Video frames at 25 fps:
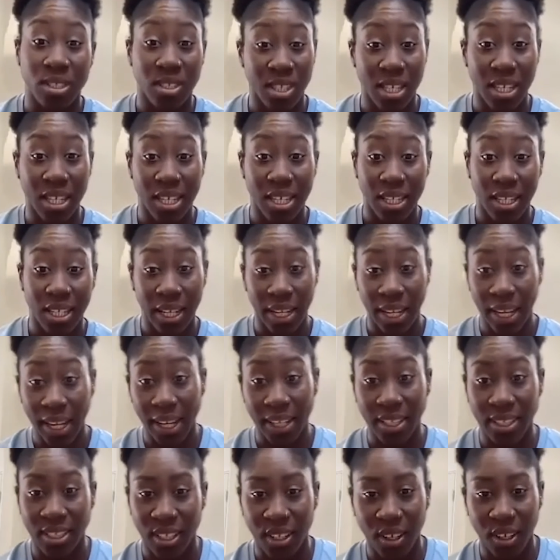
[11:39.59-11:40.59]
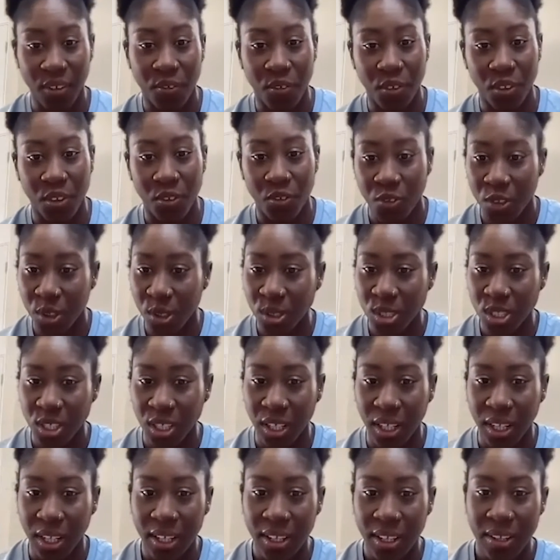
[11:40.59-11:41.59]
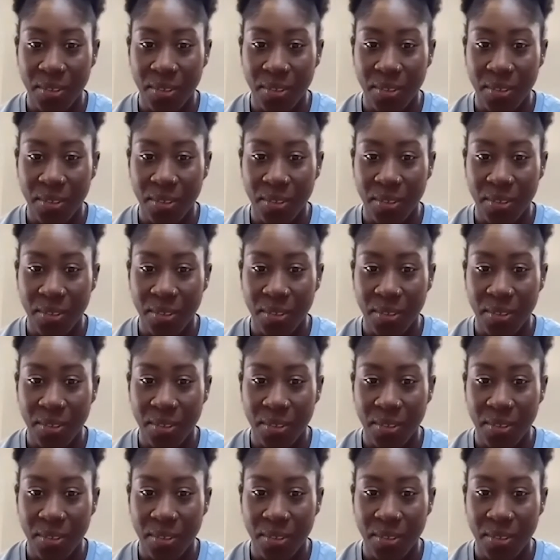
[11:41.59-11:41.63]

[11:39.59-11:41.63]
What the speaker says: thinking ahead, you know, for the future,